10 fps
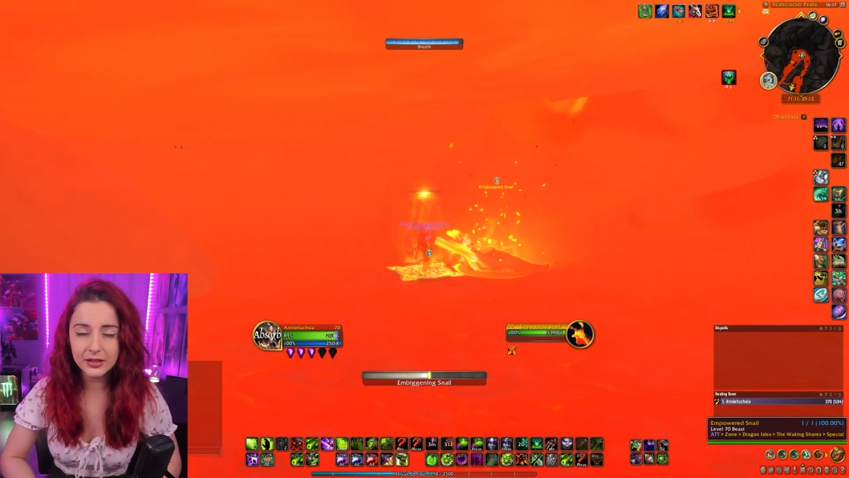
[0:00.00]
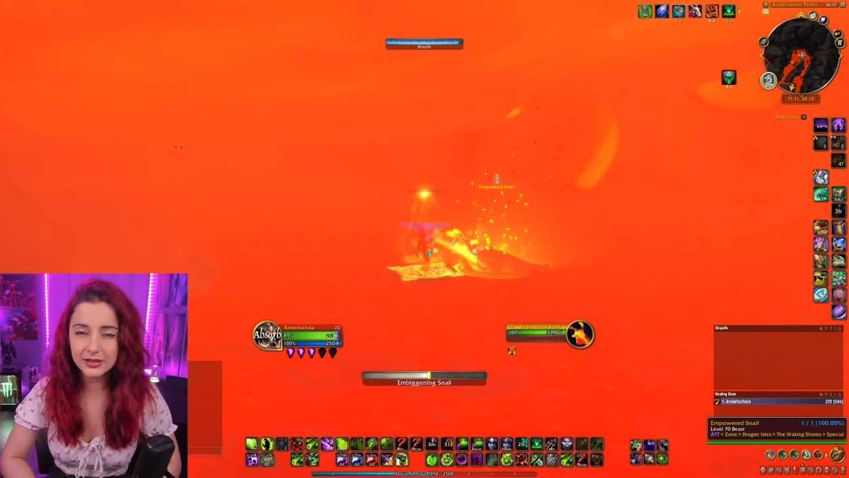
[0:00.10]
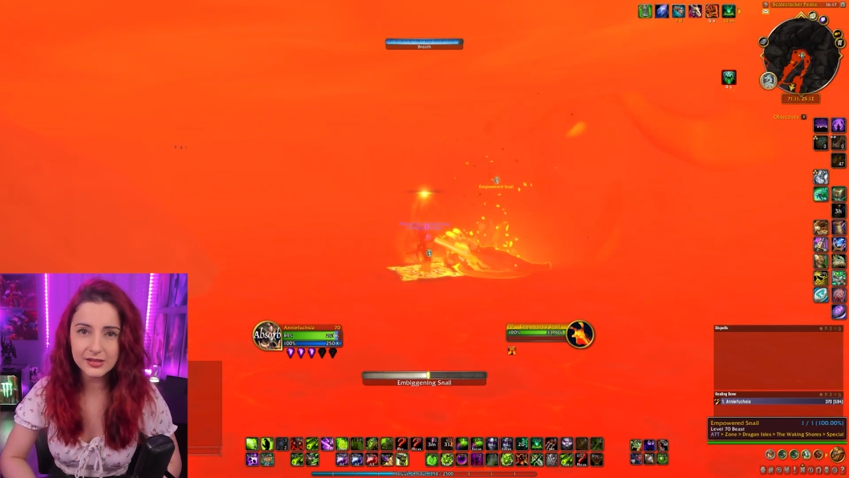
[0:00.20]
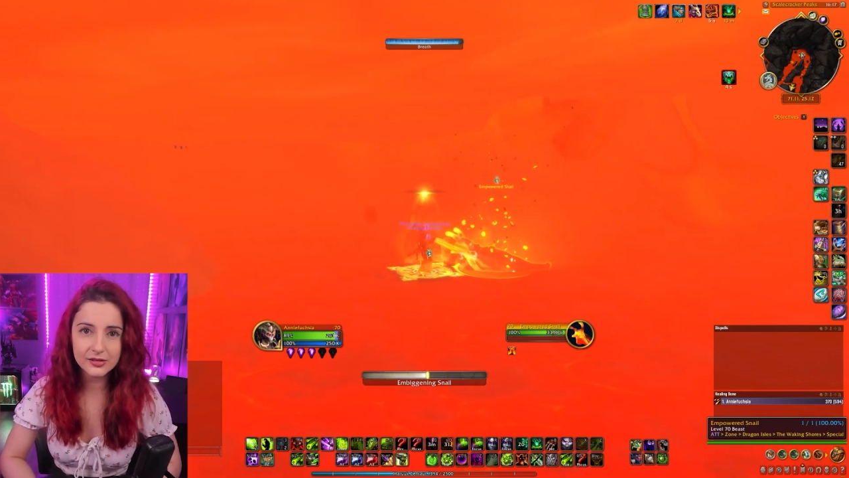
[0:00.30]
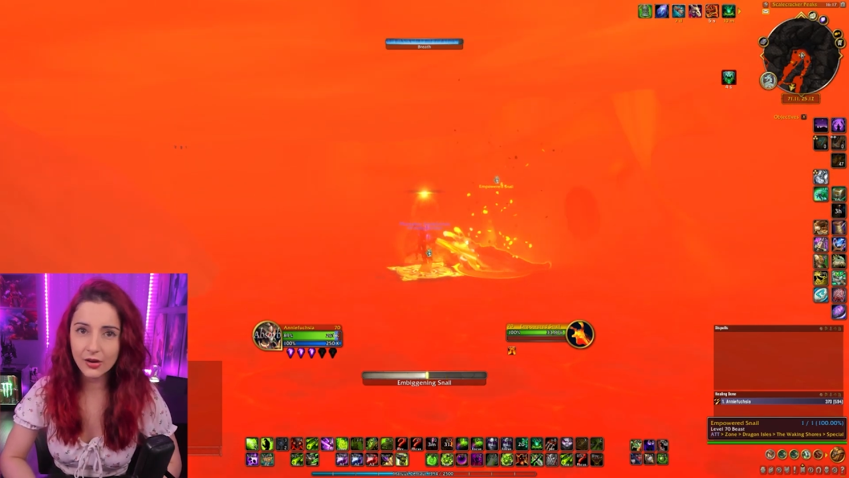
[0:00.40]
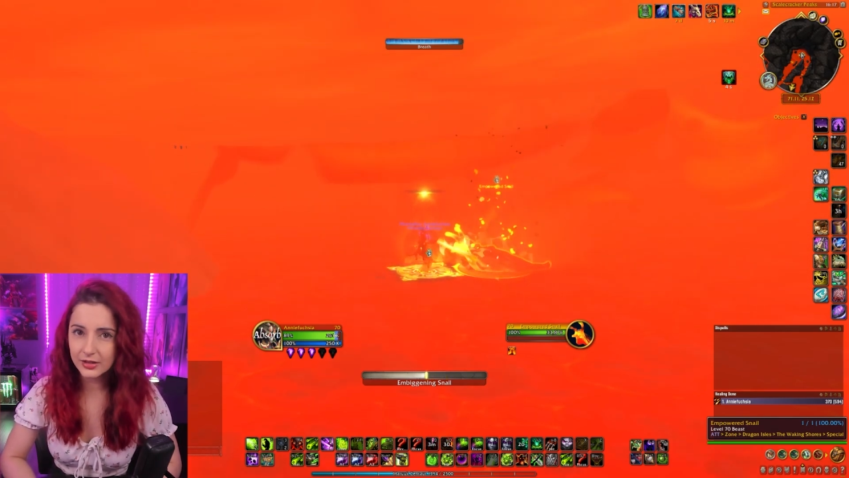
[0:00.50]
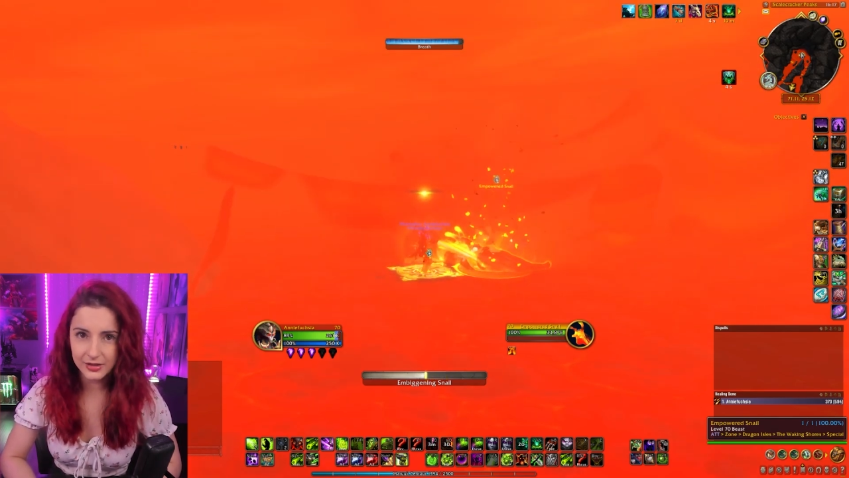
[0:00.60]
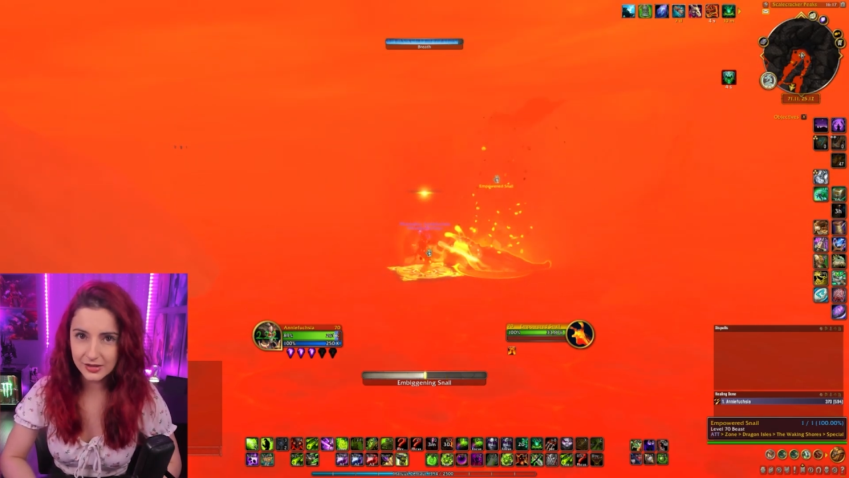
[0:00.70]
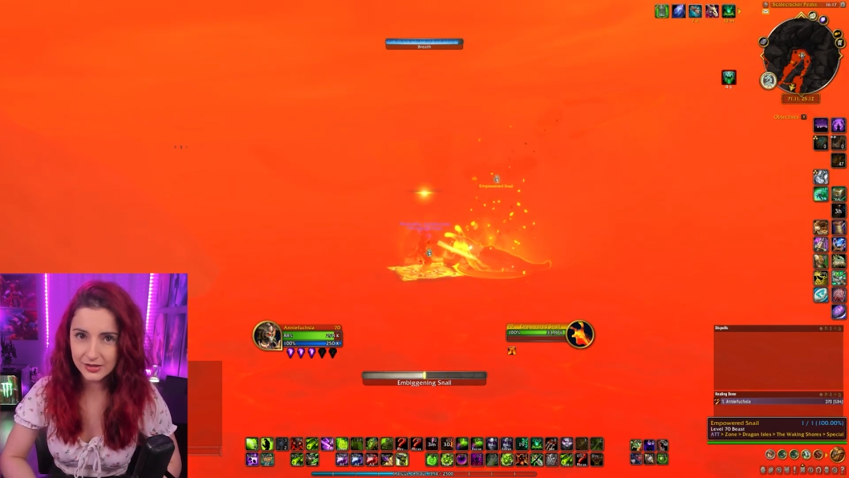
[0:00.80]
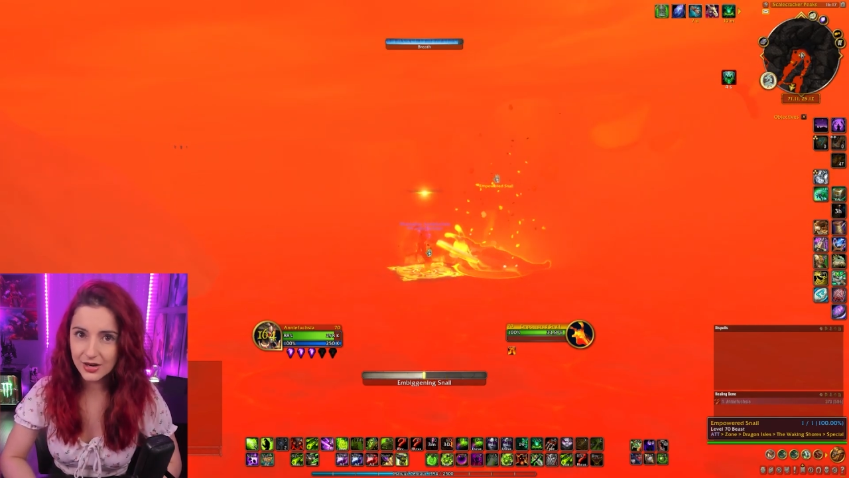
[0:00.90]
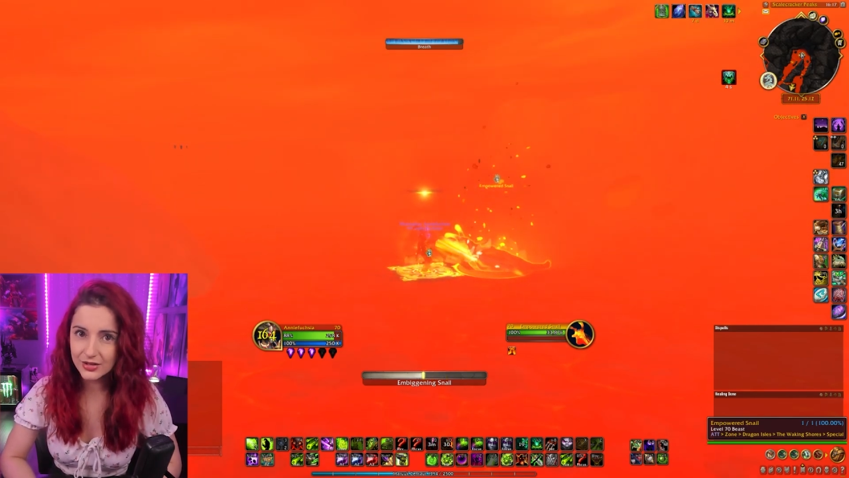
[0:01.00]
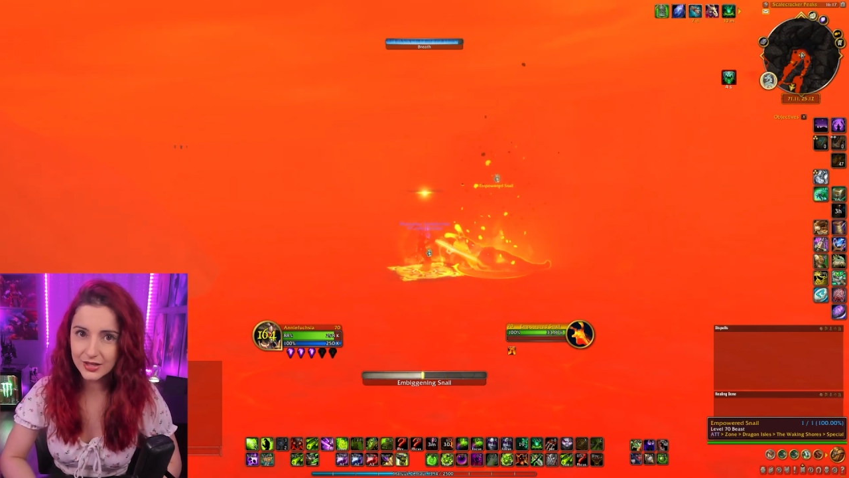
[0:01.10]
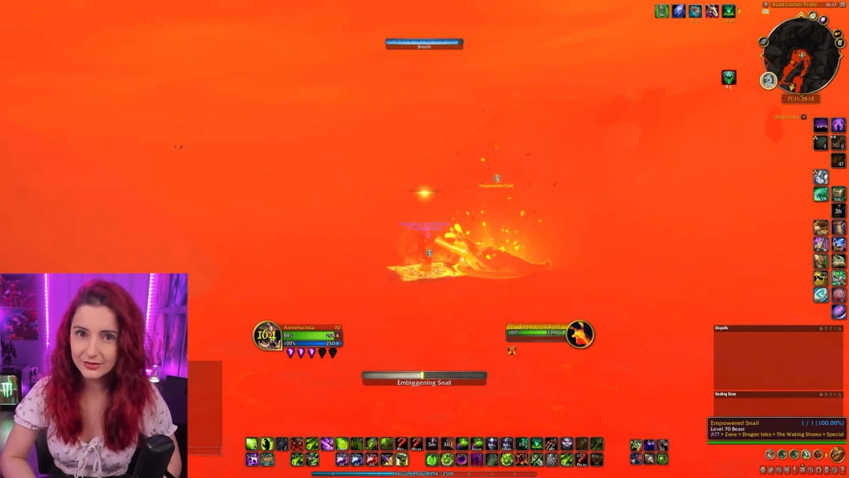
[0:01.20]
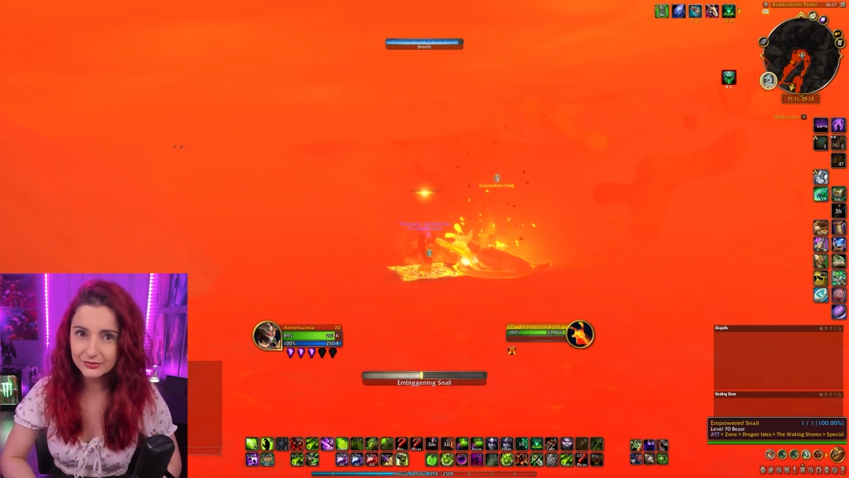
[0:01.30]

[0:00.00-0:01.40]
is not necessary.